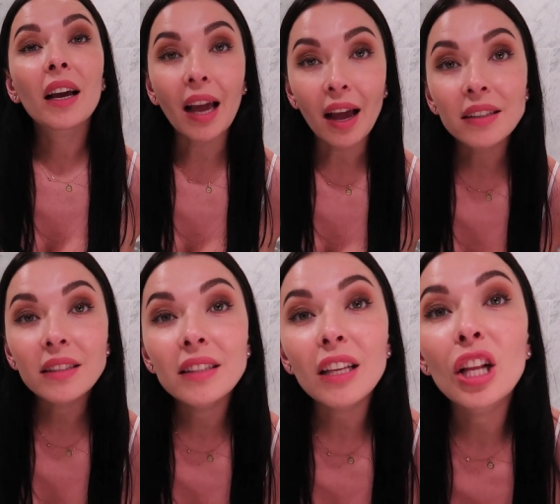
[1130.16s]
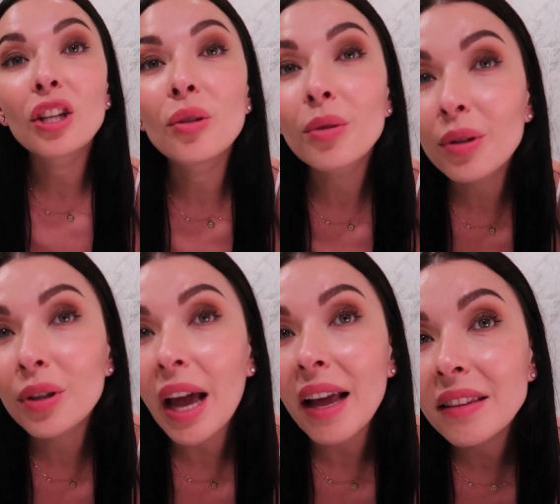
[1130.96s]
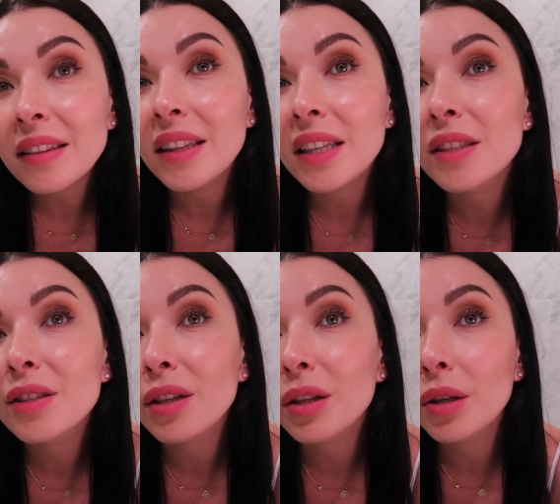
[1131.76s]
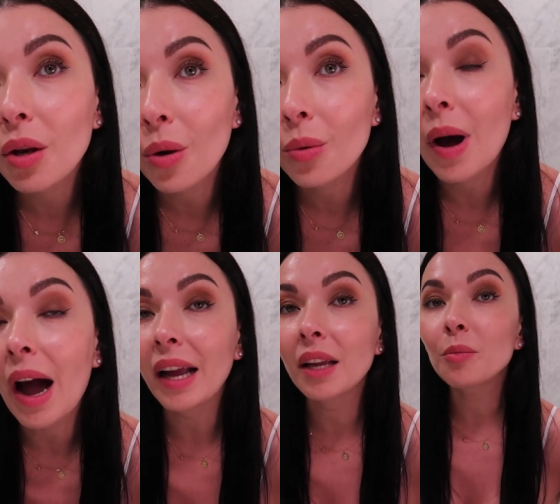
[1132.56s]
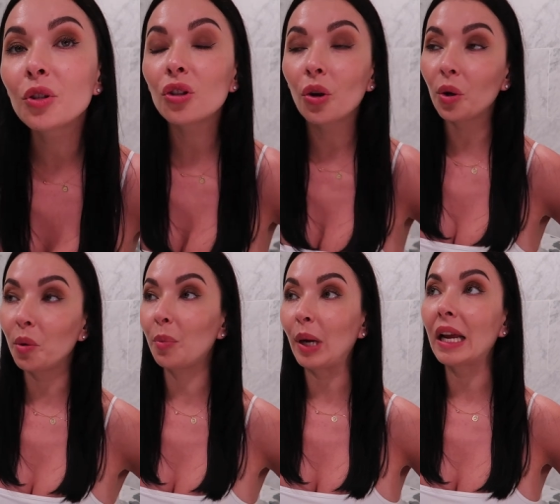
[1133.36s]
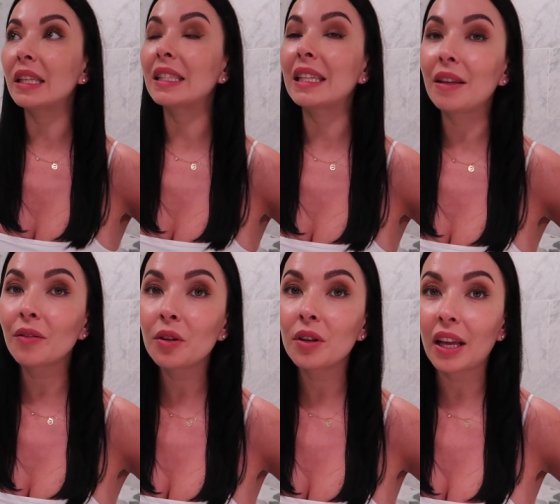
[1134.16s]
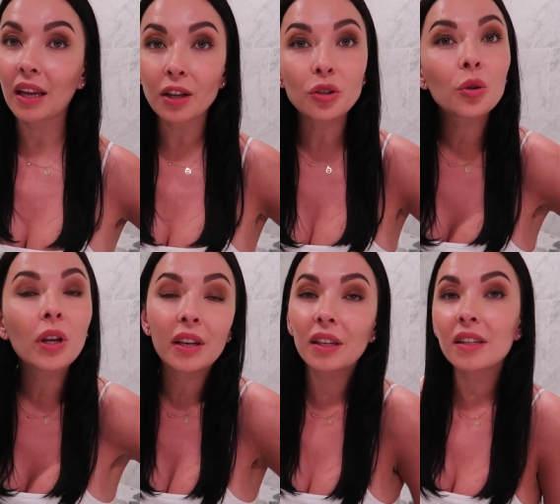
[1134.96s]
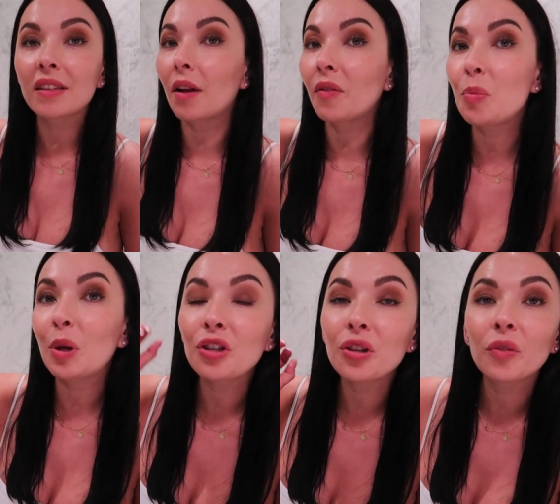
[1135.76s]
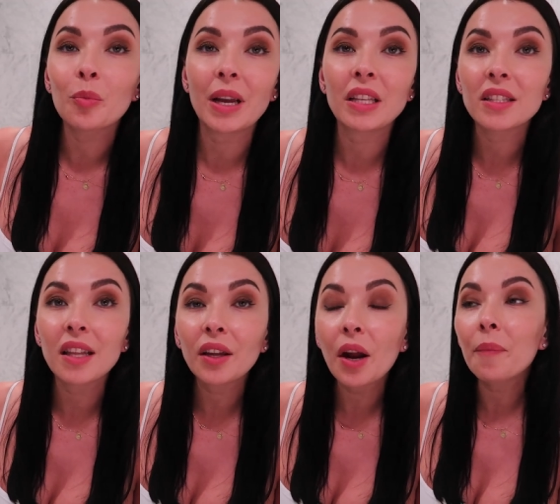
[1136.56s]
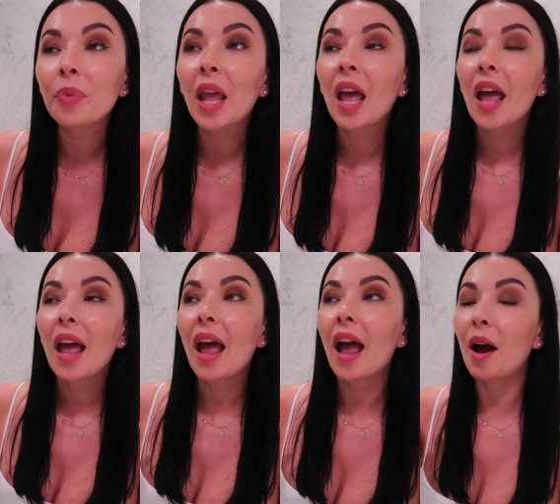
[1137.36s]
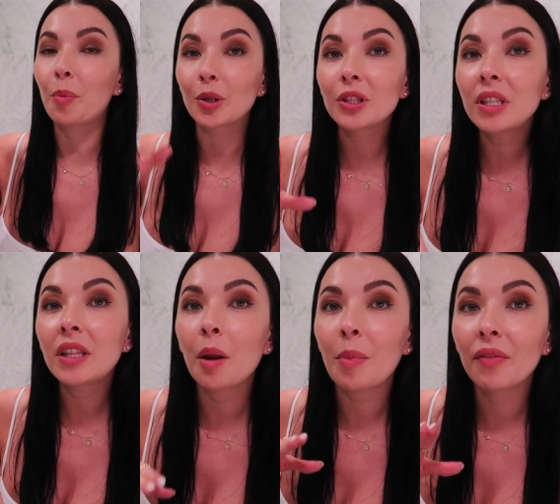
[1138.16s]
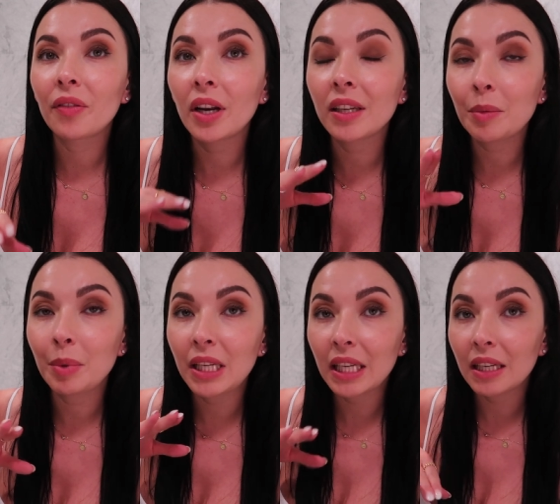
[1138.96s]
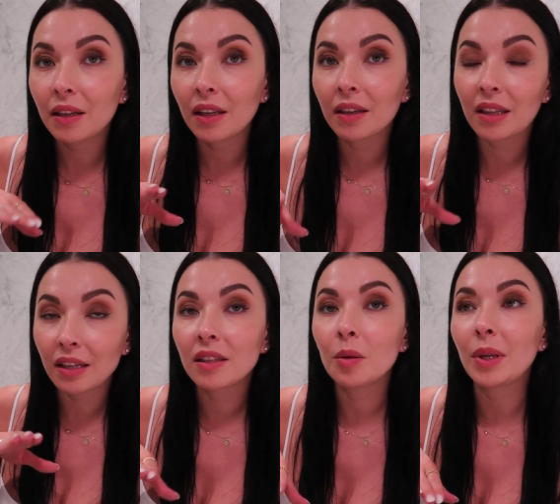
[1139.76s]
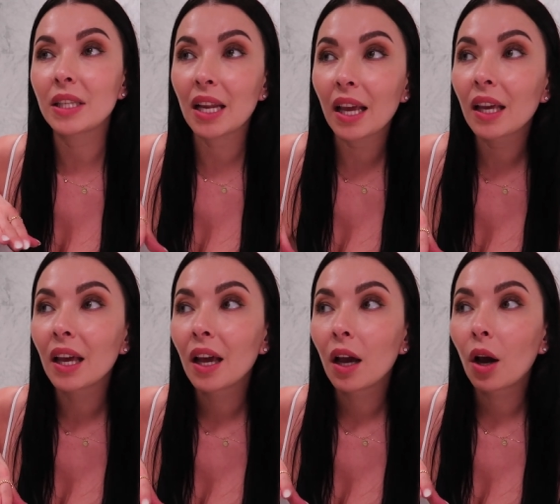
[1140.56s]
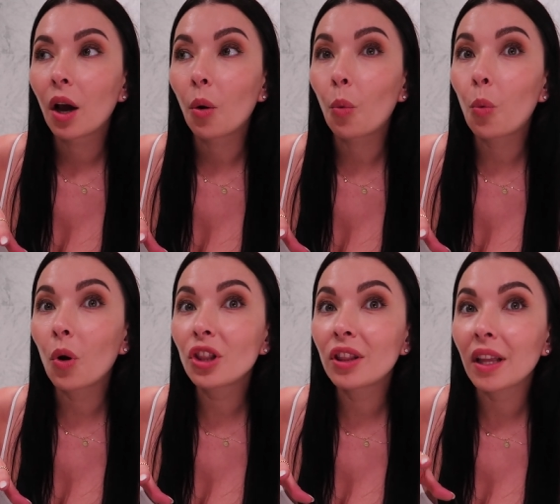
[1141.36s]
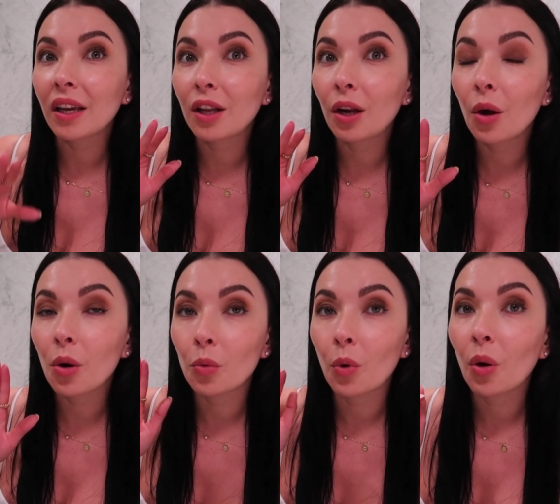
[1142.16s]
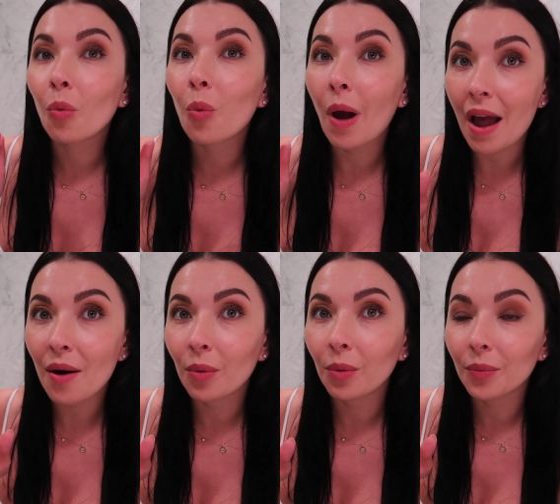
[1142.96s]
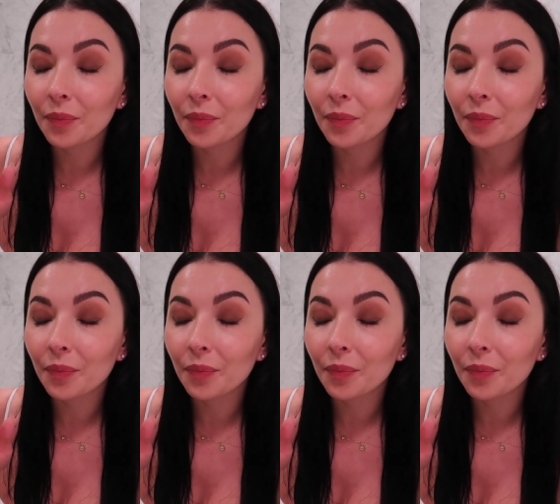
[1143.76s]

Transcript: guys look at this glow i am so impressed even like i took a little selfie picture for my instagram i posted and my friend immediately texted me it's like what the glow wow